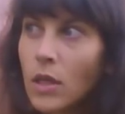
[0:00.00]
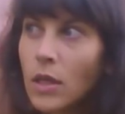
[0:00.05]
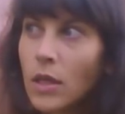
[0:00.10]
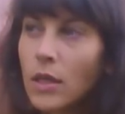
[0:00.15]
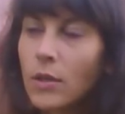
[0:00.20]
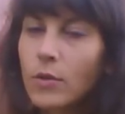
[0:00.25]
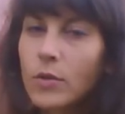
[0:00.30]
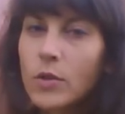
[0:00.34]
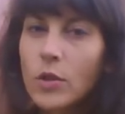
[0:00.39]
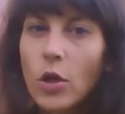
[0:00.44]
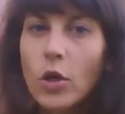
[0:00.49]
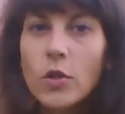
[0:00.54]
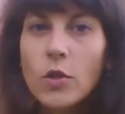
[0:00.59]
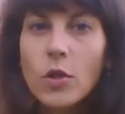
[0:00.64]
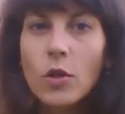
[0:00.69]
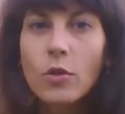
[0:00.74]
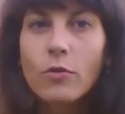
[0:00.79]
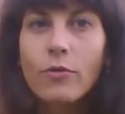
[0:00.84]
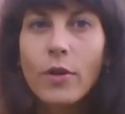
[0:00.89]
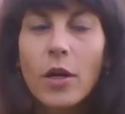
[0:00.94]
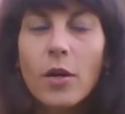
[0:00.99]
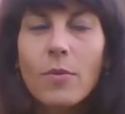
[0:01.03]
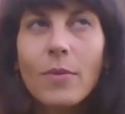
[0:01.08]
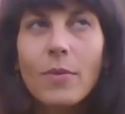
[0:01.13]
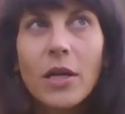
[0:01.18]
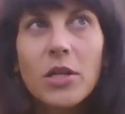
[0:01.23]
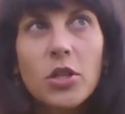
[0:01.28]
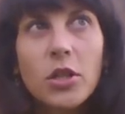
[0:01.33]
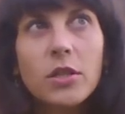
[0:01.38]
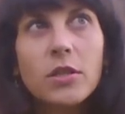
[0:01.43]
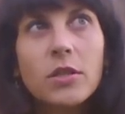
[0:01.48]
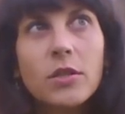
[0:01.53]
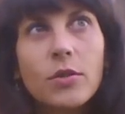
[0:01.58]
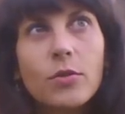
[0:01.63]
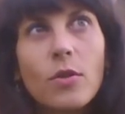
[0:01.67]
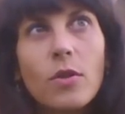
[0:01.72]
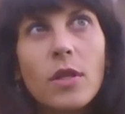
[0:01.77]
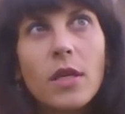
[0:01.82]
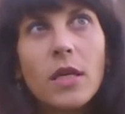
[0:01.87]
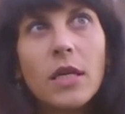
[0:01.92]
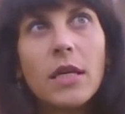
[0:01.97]
He was also very much
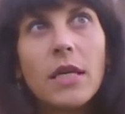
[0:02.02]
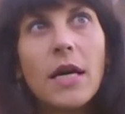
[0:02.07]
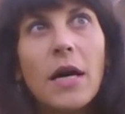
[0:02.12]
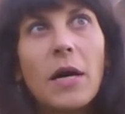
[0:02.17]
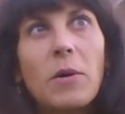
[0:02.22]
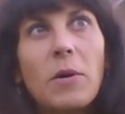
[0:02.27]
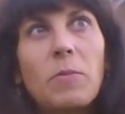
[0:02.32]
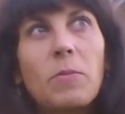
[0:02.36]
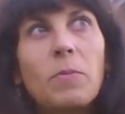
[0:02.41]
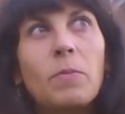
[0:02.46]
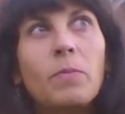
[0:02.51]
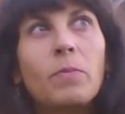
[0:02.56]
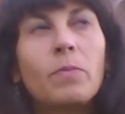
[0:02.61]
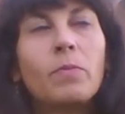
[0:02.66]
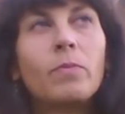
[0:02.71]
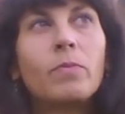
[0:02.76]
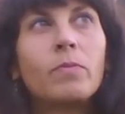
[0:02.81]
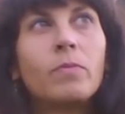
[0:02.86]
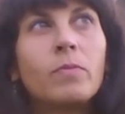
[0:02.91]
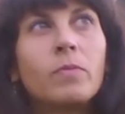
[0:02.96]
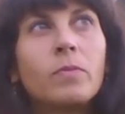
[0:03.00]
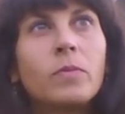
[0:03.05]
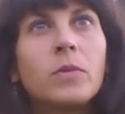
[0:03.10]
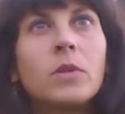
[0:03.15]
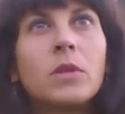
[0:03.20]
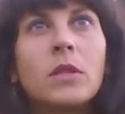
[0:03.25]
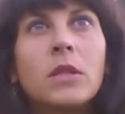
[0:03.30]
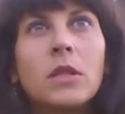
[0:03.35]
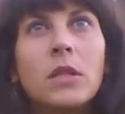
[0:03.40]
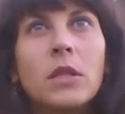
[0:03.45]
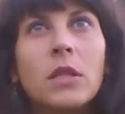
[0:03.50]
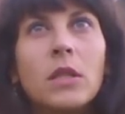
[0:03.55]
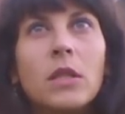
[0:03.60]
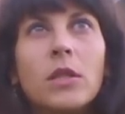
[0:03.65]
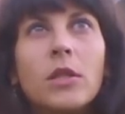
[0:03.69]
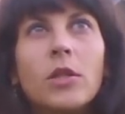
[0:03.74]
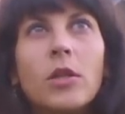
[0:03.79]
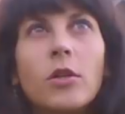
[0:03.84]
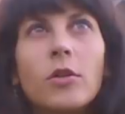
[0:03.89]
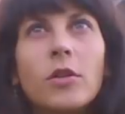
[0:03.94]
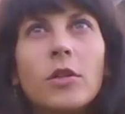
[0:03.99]
into the, um,
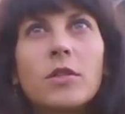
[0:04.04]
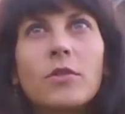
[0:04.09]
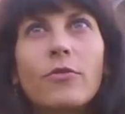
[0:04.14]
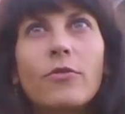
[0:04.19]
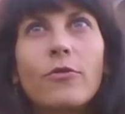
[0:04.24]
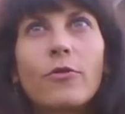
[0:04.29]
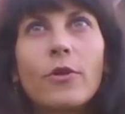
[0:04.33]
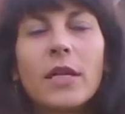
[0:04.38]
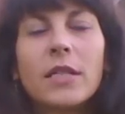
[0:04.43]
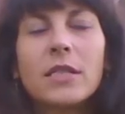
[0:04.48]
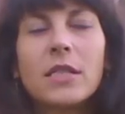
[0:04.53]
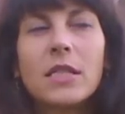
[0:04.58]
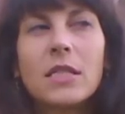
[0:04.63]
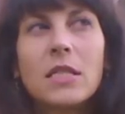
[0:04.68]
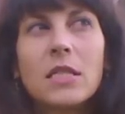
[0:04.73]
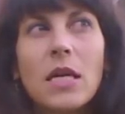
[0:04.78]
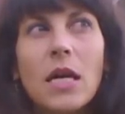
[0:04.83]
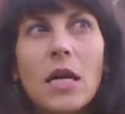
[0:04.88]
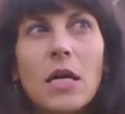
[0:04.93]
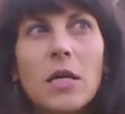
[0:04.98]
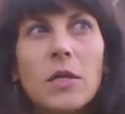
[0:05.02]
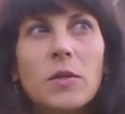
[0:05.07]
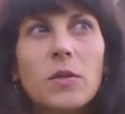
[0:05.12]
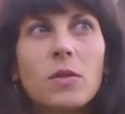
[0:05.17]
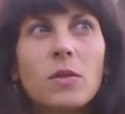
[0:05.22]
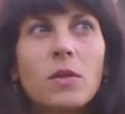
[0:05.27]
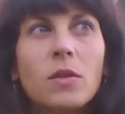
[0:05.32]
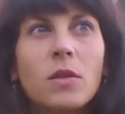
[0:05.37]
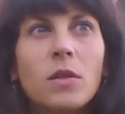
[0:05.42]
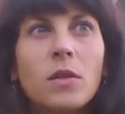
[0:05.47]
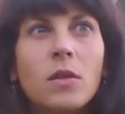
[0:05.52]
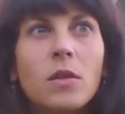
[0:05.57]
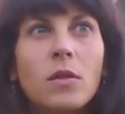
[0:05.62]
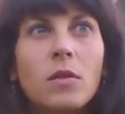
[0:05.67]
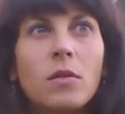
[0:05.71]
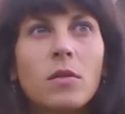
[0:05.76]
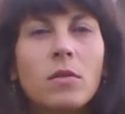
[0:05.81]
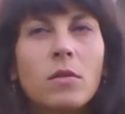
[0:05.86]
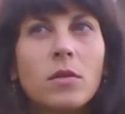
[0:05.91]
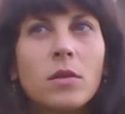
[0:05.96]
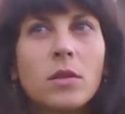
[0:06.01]
you know, there's a phrase that says,
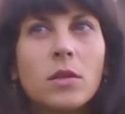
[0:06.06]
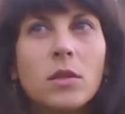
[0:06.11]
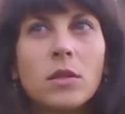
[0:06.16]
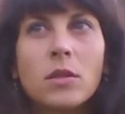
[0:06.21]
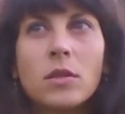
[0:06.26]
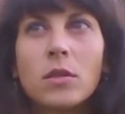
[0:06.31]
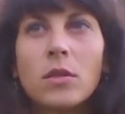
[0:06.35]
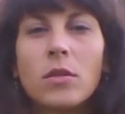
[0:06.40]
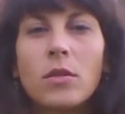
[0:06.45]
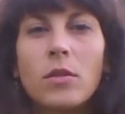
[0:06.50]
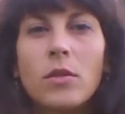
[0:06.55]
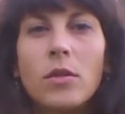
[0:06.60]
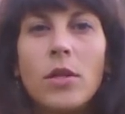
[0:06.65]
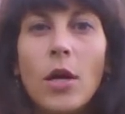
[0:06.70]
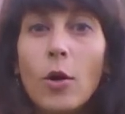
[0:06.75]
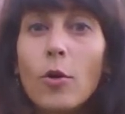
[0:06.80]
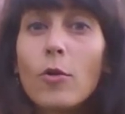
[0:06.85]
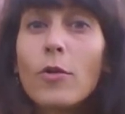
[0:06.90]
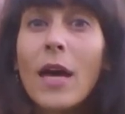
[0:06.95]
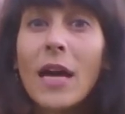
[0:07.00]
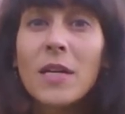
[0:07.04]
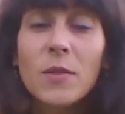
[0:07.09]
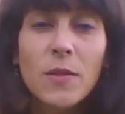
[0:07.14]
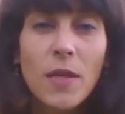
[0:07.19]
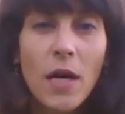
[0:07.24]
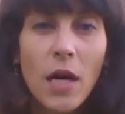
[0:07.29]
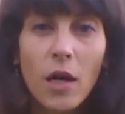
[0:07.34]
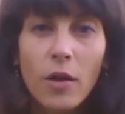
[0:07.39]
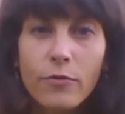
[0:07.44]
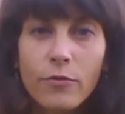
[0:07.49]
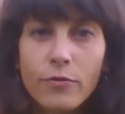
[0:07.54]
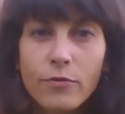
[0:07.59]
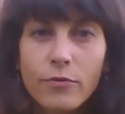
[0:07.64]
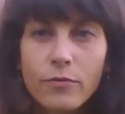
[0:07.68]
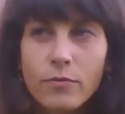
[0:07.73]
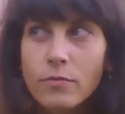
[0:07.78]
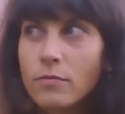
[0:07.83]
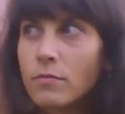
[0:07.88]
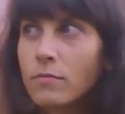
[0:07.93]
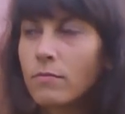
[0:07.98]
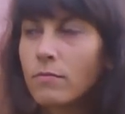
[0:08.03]
know thyself,
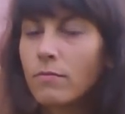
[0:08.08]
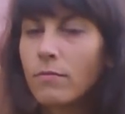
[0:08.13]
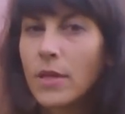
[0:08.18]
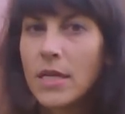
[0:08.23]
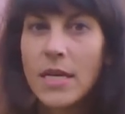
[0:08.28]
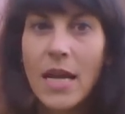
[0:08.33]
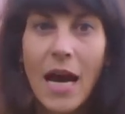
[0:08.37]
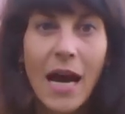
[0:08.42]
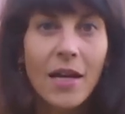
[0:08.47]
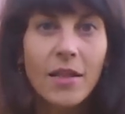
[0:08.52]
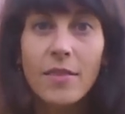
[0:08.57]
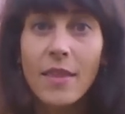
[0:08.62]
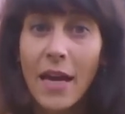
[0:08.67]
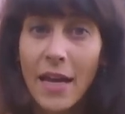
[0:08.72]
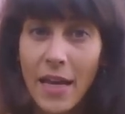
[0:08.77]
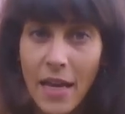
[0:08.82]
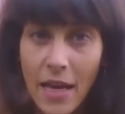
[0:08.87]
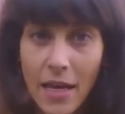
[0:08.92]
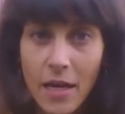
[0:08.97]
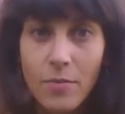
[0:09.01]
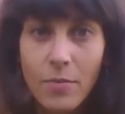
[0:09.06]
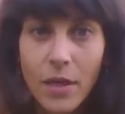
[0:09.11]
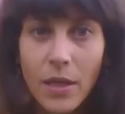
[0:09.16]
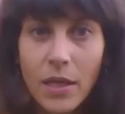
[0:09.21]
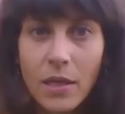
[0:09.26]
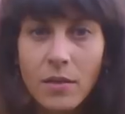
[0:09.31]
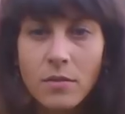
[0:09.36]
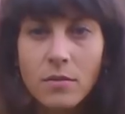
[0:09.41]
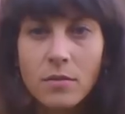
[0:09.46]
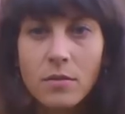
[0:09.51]
but not thy enemy,